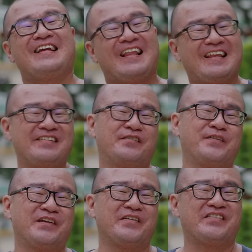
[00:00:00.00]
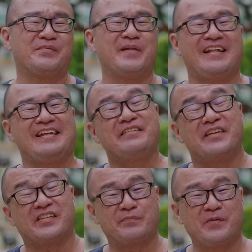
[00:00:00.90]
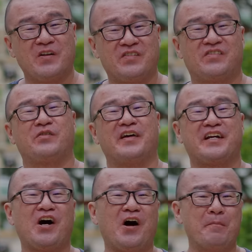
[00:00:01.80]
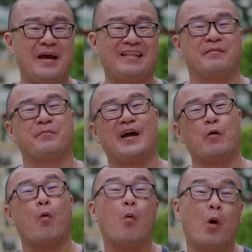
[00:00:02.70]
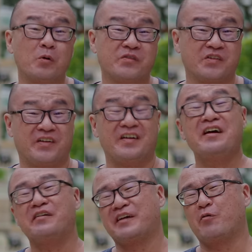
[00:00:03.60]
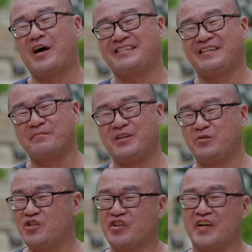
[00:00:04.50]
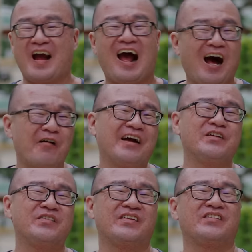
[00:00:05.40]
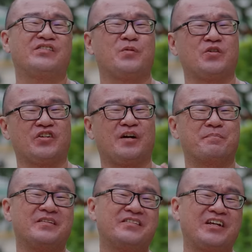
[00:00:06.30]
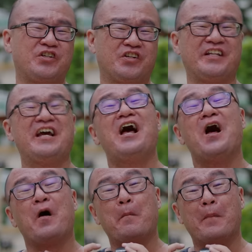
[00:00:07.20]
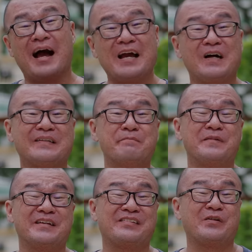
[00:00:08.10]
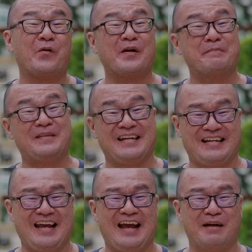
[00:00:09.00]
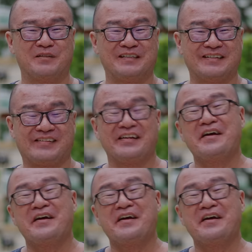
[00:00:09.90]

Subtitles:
this video is made in response to a comment by Walter requesting me to share how I use exposure compensation on my Olympus OMD cameras.